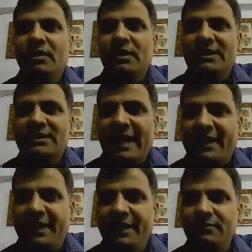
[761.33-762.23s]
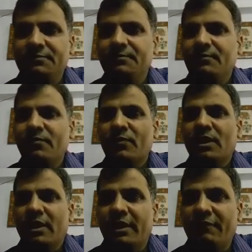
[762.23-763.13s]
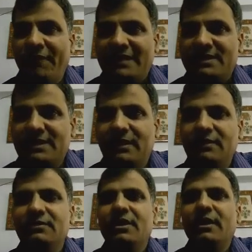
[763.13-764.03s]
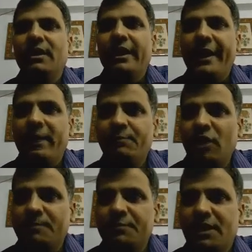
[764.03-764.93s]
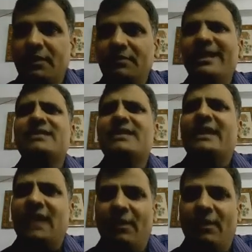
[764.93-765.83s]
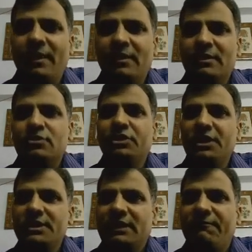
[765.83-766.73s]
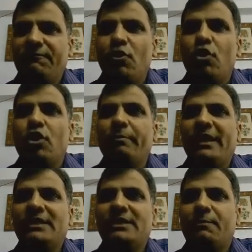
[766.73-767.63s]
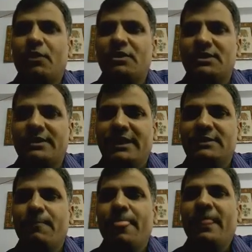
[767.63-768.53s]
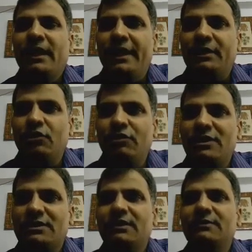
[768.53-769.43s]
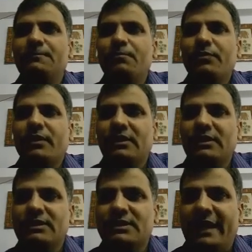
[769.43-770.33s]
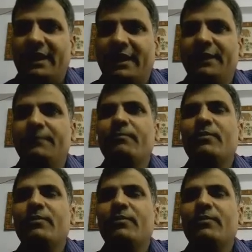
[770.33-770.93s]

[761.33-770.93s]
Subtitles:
scattering, reflection, absorption, etc. So these are the four major processes: attenuation, scattering,